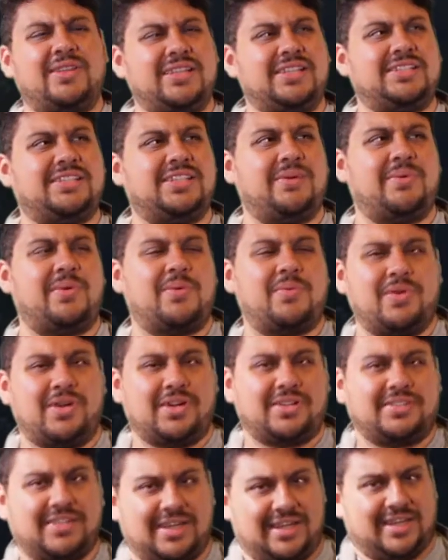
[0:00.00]
I did see one
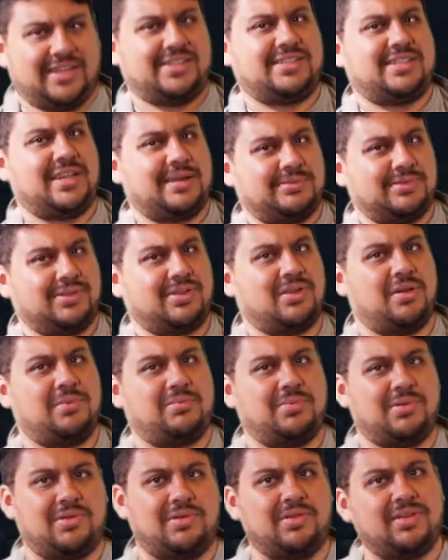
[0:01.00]
where it's like he stops a
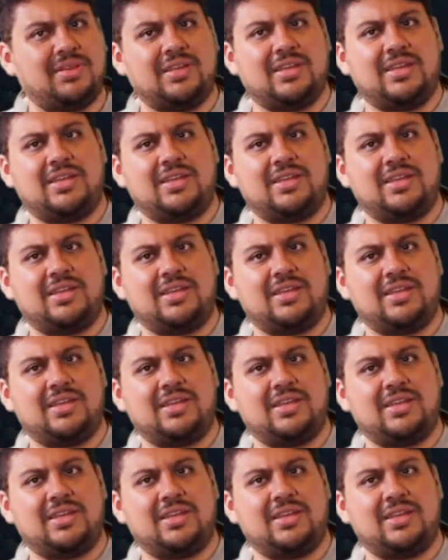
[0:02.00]
couple.